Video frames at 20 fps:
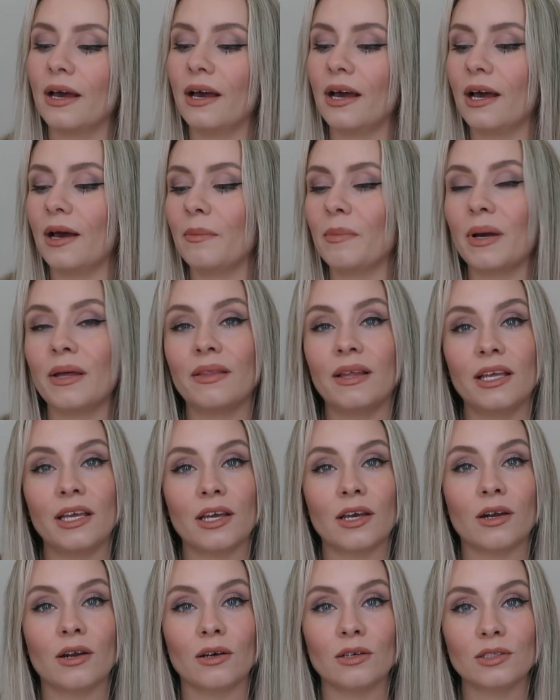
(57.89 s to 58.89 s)
And then
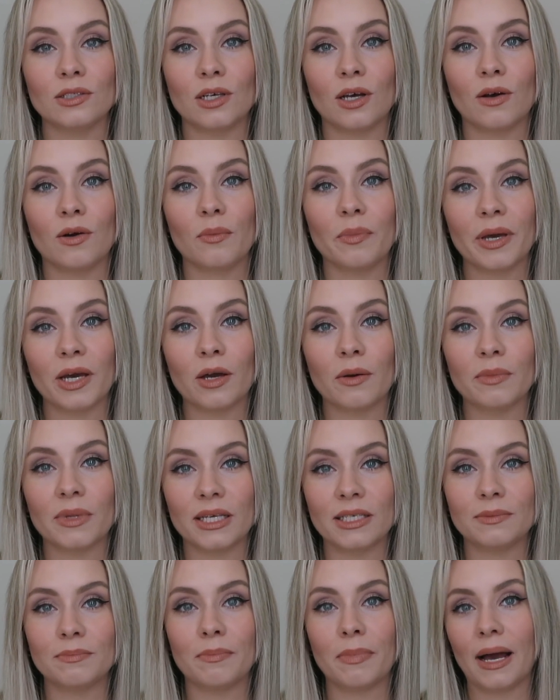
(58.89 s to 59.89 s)
you can also pick up
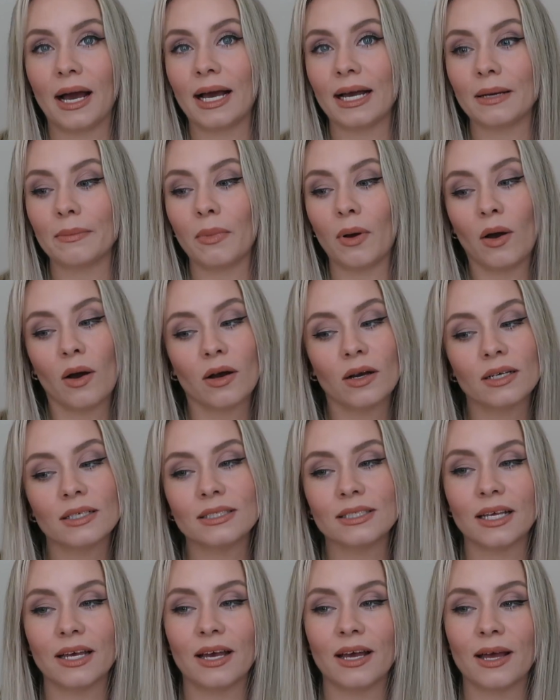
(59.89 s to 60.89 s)
this bag
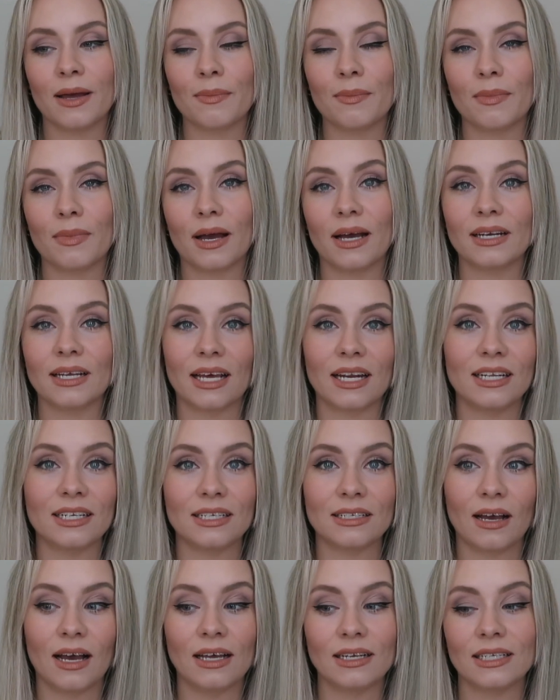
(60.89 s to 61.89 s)
box and get
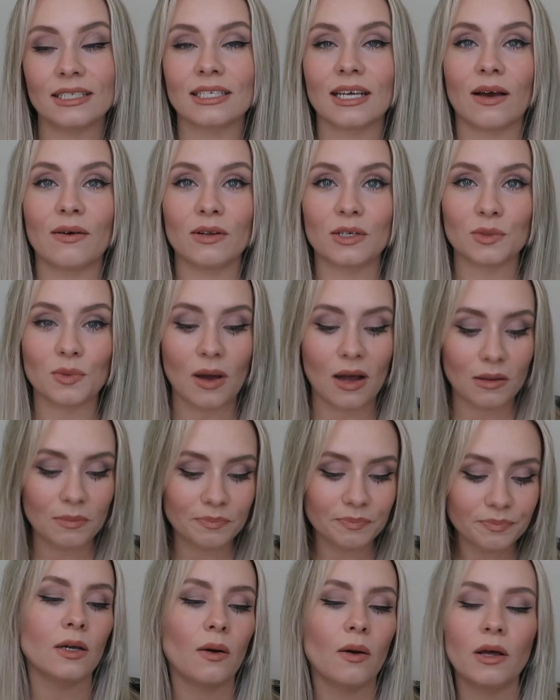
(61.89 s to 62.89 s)
a discount as well.
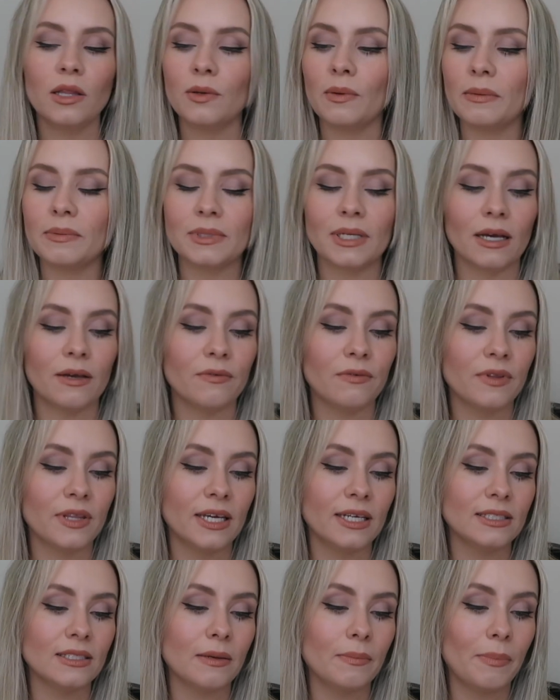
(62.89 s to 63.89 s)
So on the website for
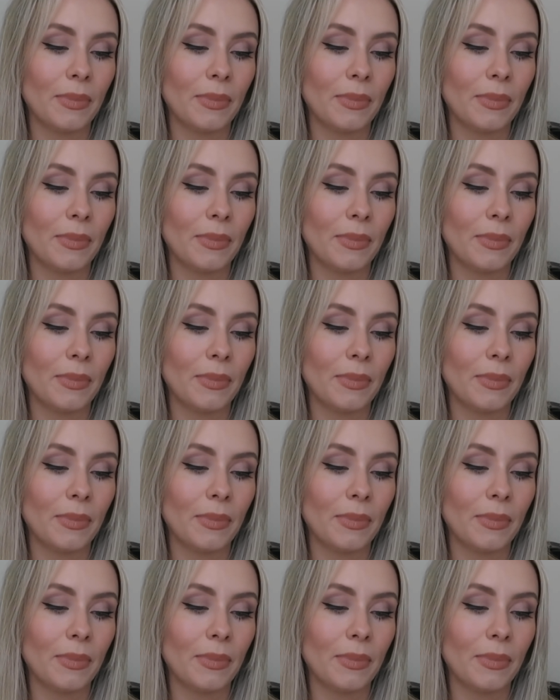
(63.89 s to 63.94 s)
this